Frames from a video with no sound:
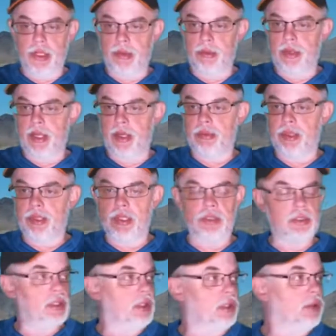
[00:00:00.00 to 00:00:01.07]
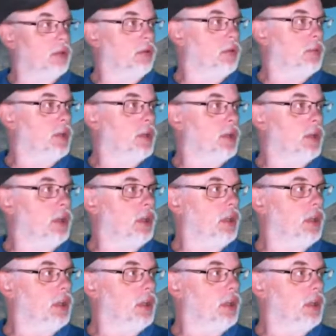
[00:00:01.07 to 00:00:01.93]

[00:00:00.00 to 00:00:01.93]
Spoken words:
time it happened last night with Becky.